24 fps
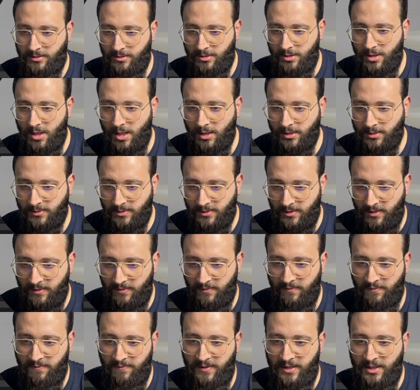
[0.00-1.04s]
dot
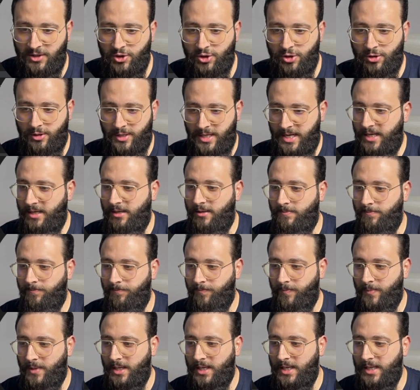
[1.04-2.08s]
feature A.
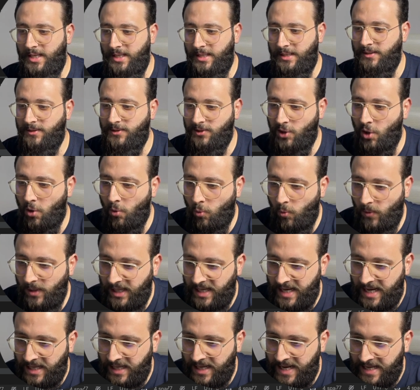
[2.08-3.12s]
So we
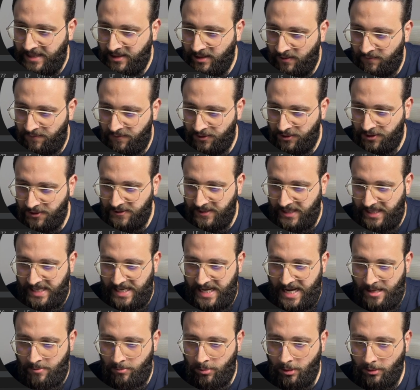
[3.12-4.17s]
can get if it is
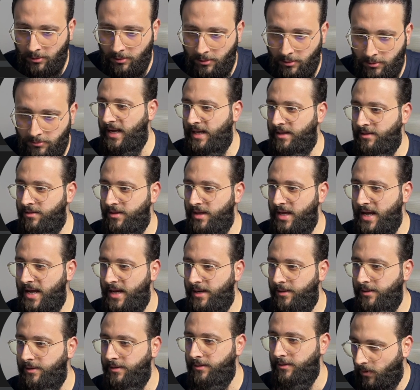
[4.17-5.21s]
enabled and
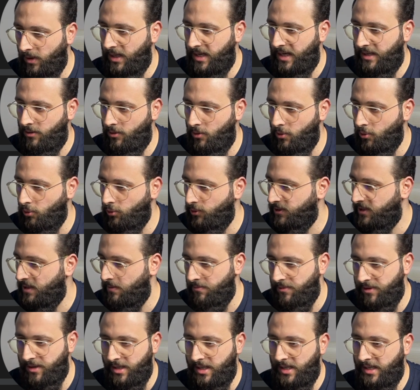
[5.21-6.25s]
then we can do
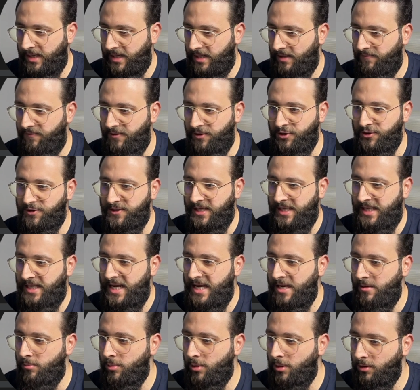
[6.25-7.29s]
something like if it's
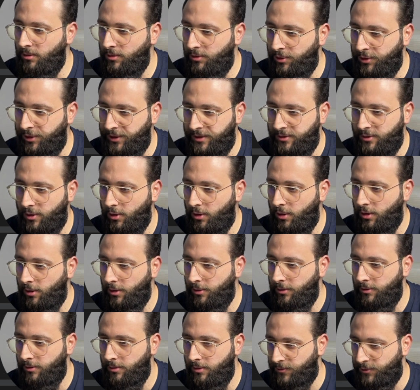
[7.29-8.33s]
enabled
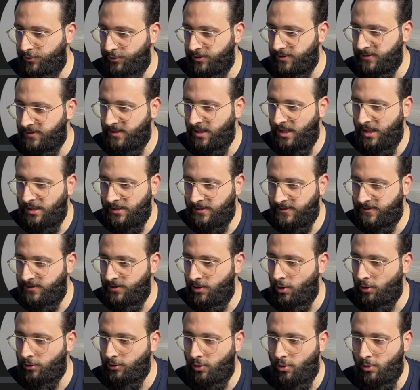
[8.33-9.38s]
return results
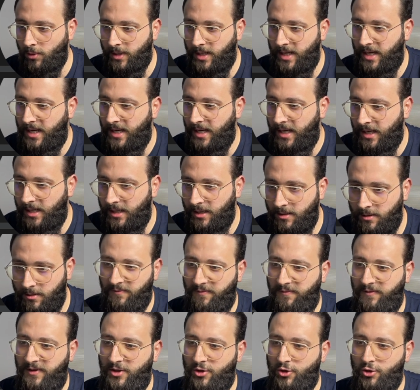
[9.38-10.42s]
dot OK
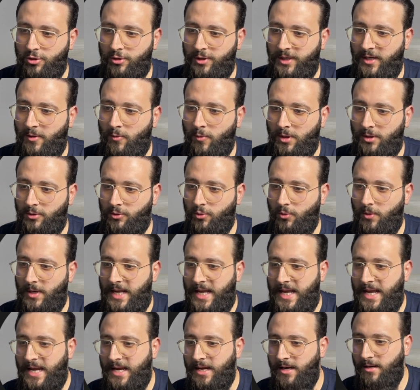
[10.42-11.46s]
feature equal to
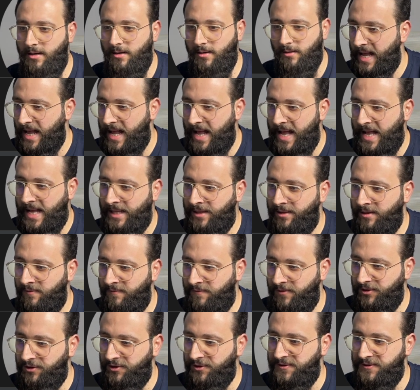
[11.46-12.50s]
A and
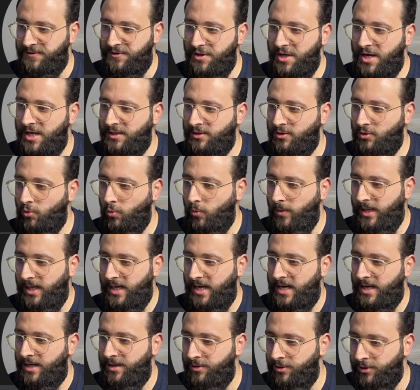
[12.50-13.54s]
if it is not, we
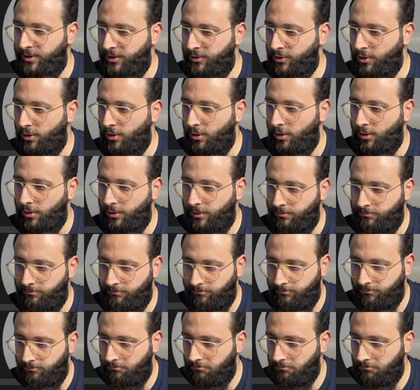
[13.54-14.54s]
can return